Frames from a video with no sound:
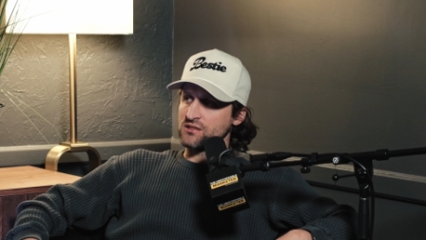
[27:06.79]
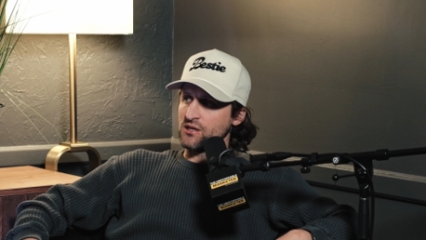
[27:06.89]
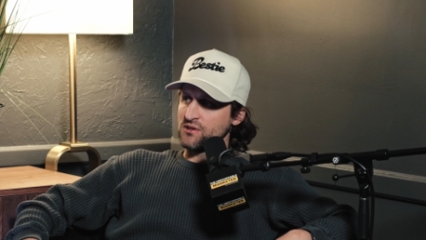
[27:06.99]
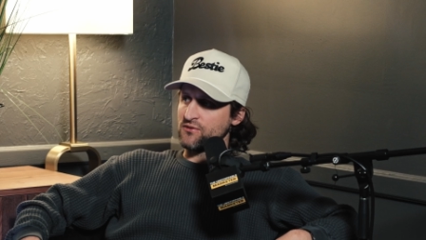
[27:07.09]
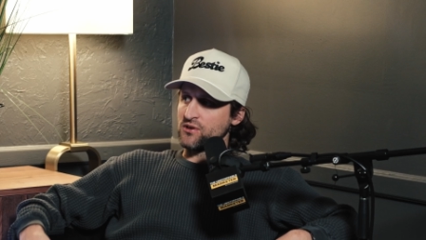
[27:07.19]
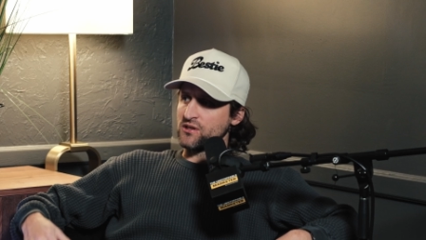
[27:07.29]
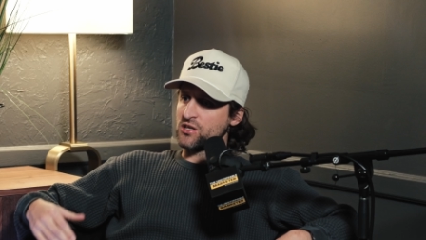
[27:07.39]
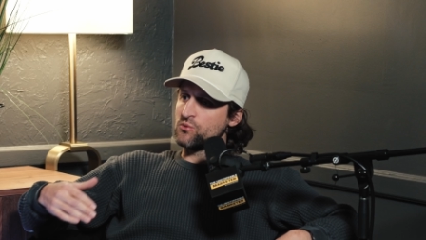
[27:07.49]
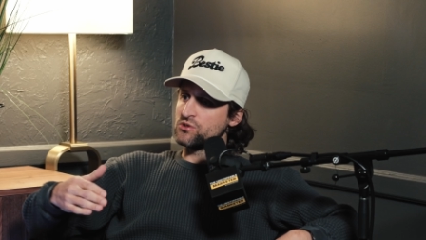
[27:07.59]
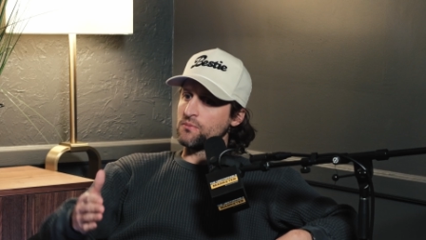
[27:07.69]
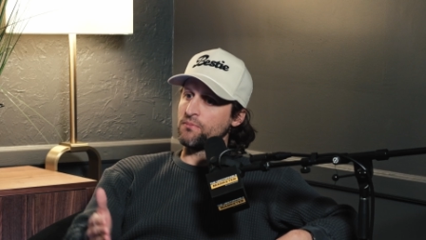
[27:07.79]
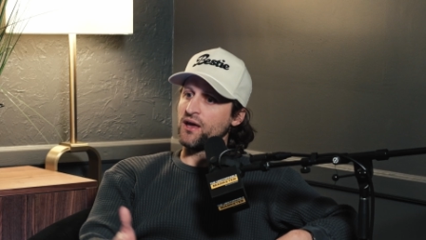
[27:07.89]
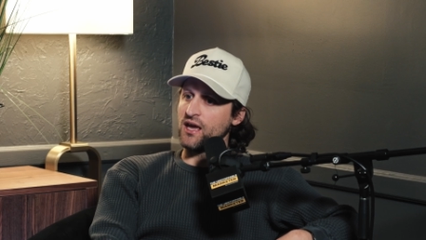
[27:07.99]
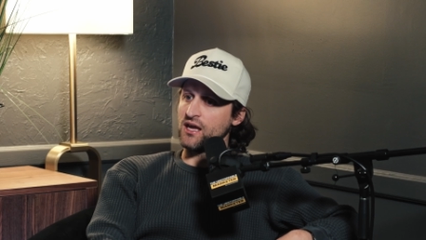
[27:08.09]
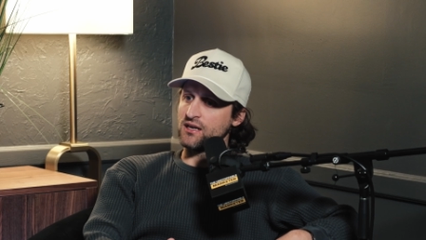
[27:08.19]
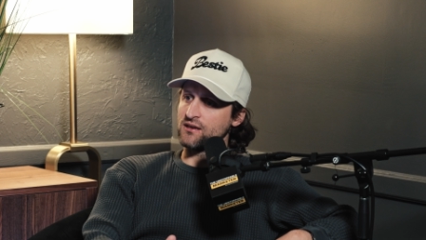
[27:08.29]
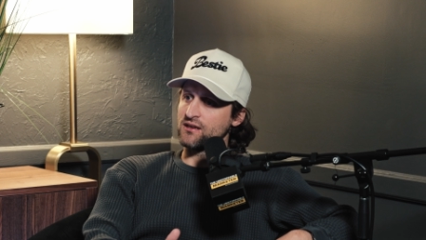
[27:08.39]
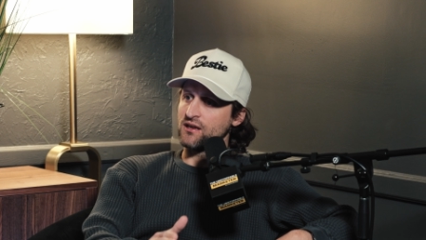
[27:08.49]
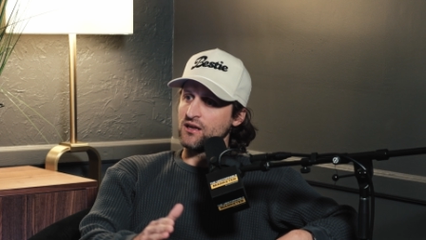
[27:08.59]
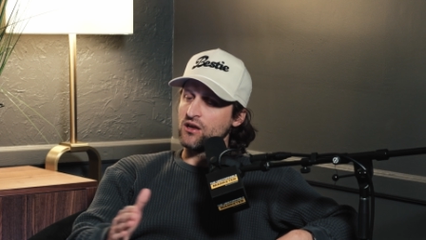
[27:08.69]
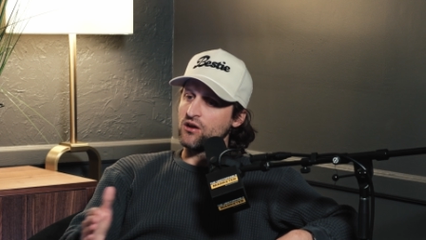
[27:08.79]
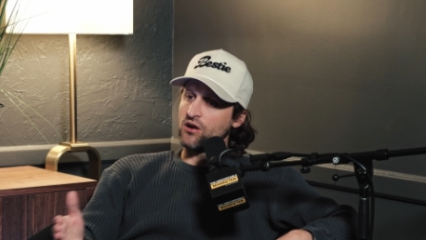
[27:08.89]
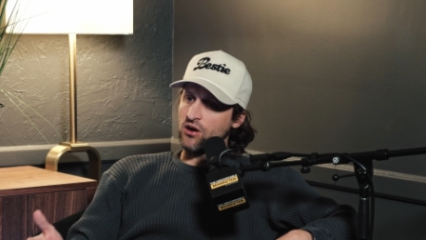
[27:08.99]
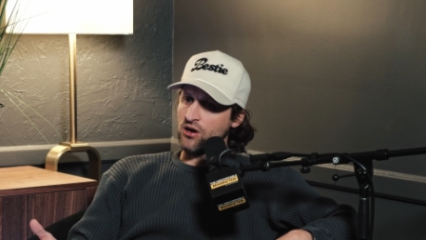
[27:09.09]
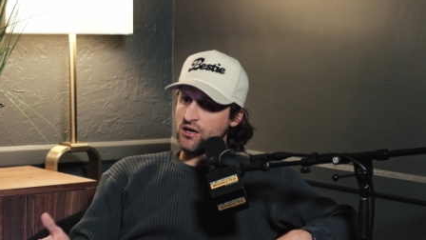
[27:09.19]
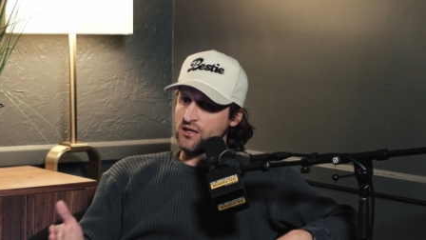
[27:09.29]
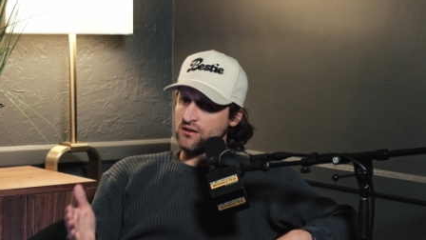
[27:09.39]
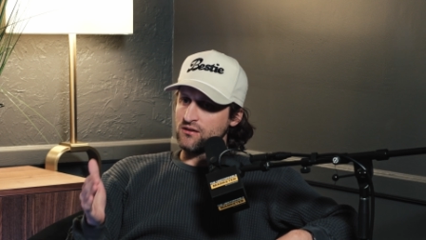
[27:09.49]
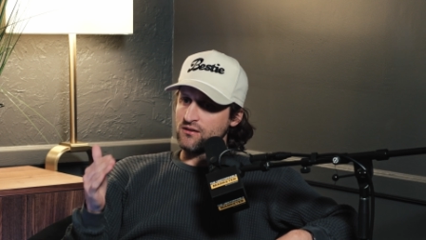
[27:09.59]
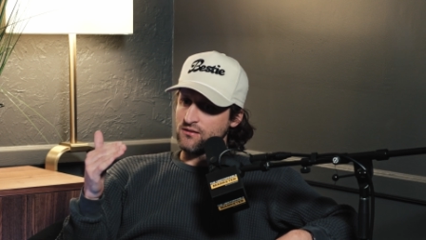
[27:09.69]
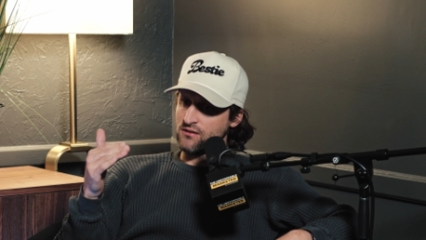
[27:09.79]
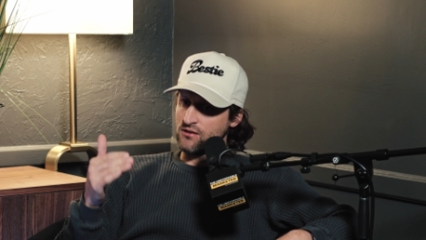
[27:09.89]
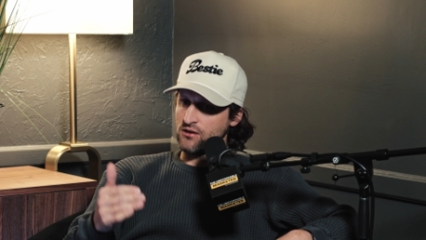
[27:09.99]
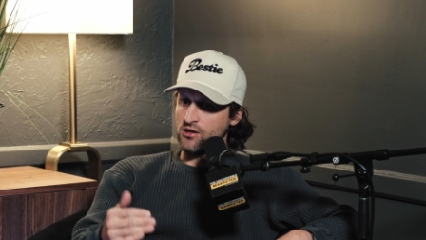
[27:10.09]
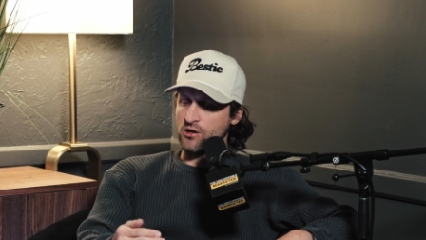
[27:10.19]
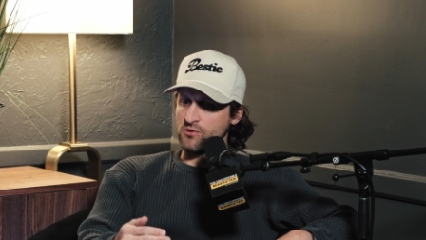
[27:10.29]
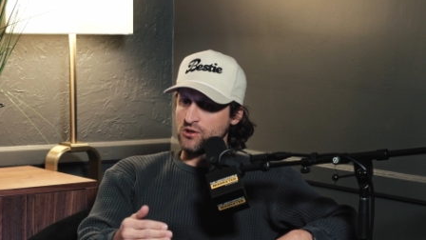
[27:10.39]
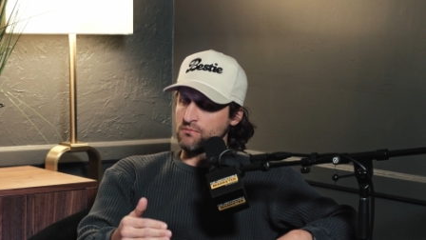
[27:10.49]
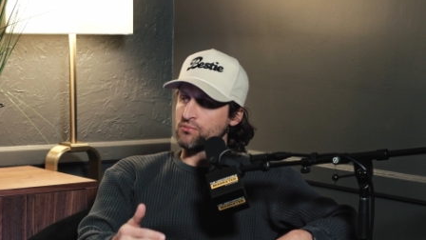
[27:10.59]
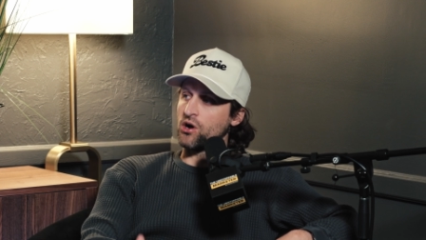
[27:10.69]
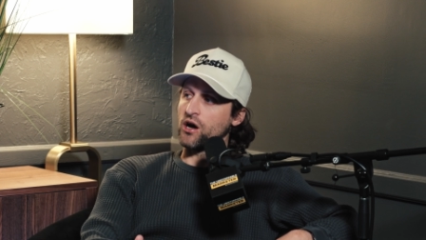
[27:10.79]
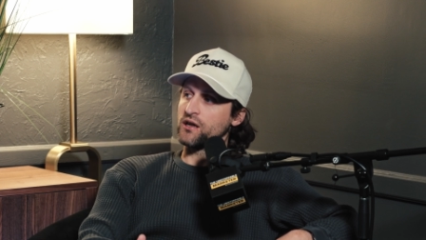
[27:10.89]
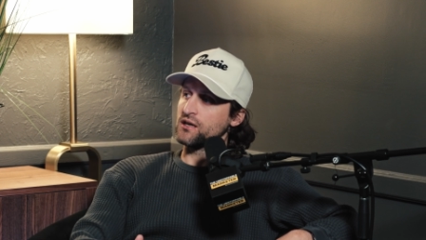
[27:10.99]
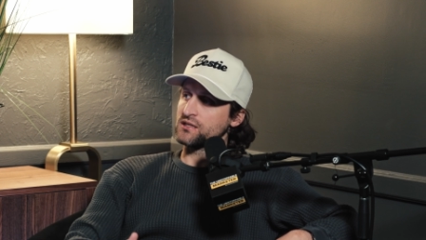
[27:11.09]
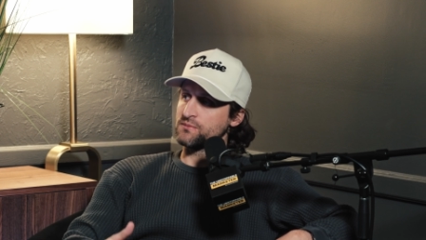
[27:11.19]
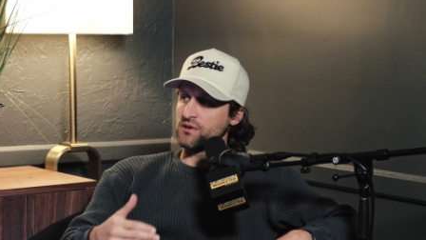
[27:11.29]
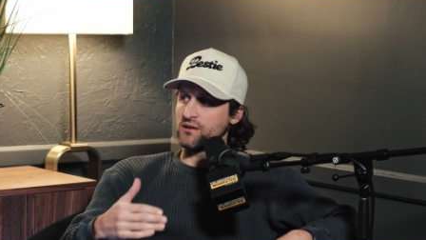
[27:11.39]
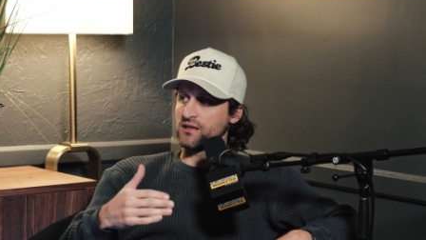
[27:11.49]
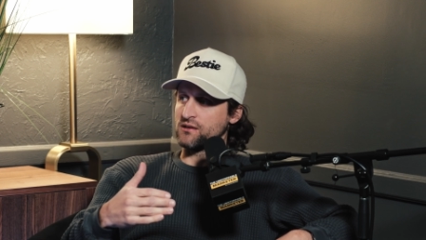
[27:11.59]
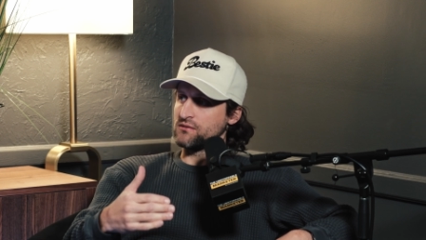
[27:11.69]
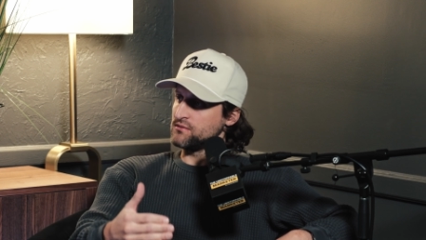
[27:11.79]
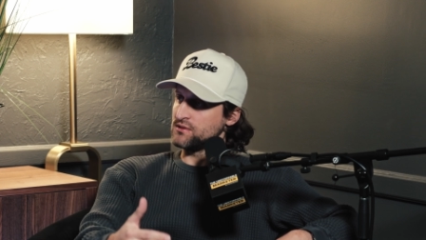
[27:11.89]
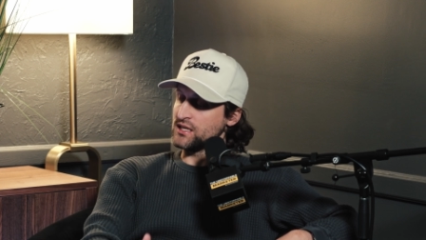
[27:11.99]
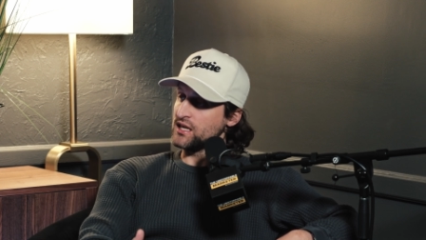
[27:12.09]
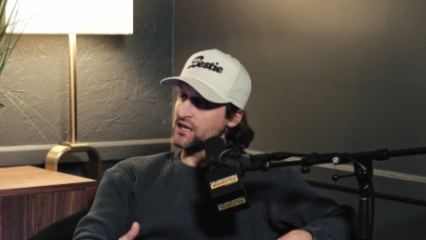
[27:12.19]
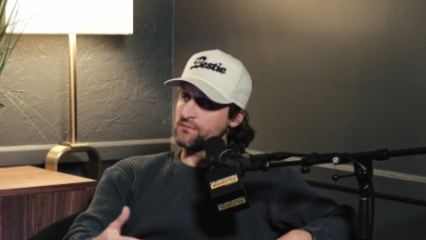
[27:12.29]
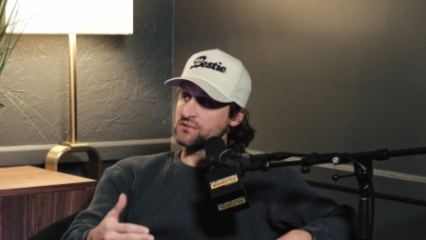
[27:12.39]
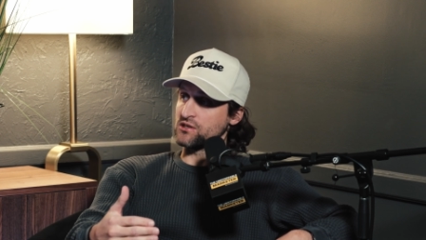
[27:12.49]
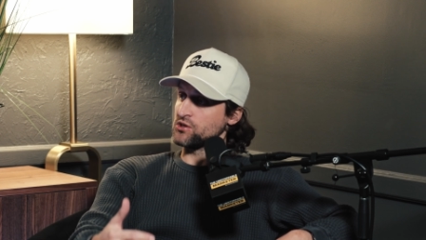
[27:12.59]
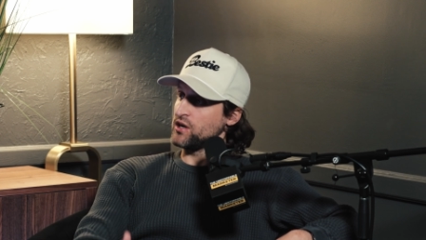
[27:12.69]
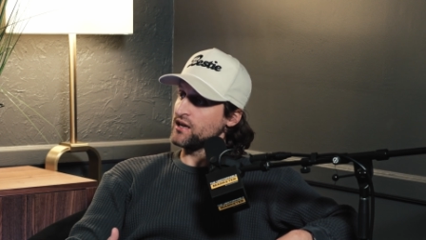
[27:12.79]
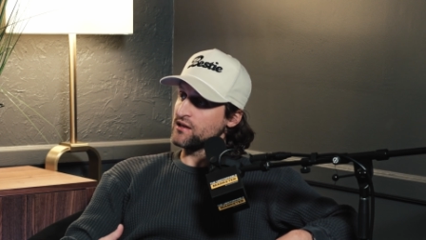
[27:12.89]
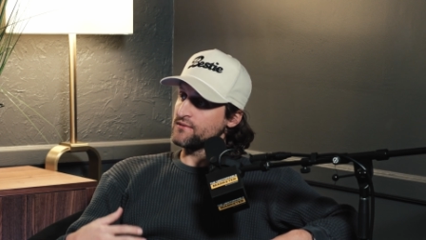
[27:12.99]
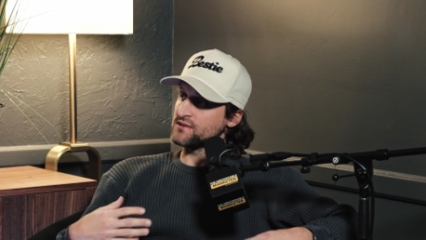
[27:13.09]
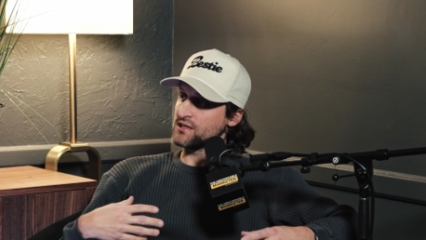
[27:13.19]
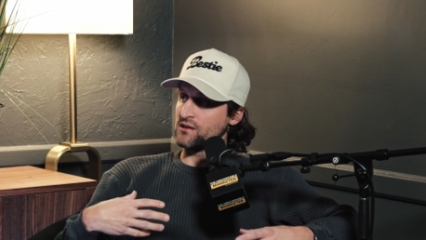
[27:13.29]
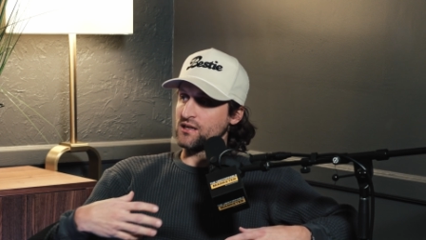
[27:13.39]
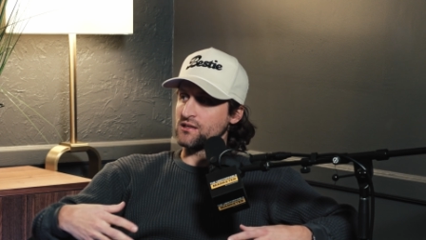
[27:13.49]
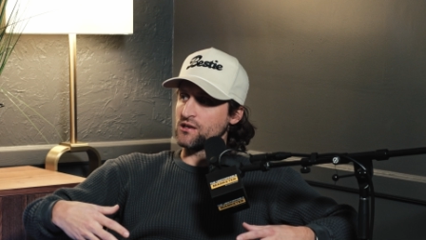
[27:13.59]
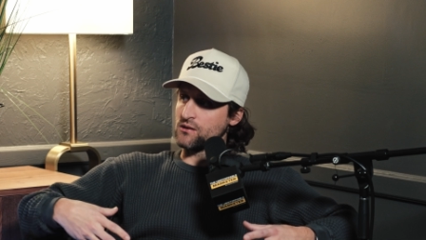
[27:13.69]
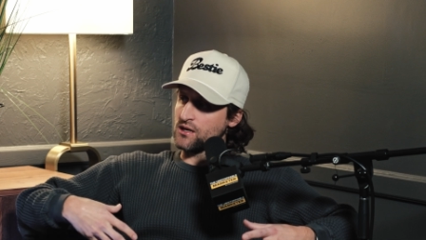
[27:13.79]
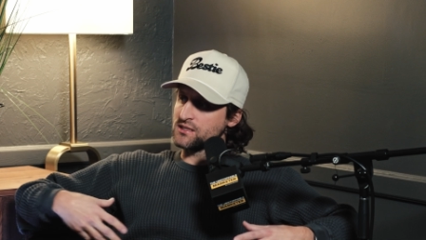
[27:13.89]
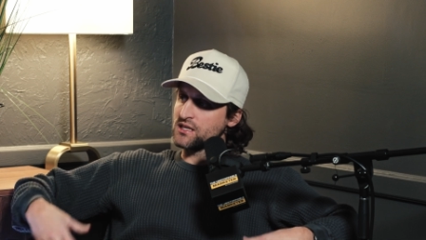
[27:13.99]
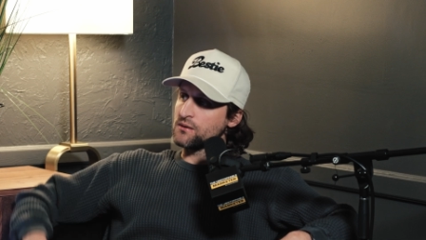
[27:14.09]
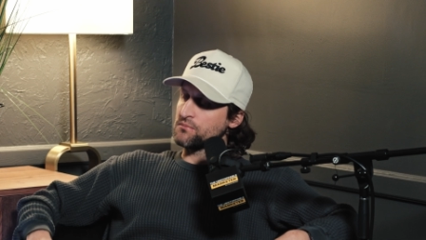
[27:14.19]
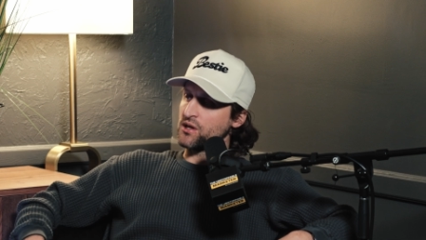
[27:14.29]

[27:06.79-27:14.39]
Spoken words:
is no different. Like you depend on not only good products, but like teams and creatives. Like you're a team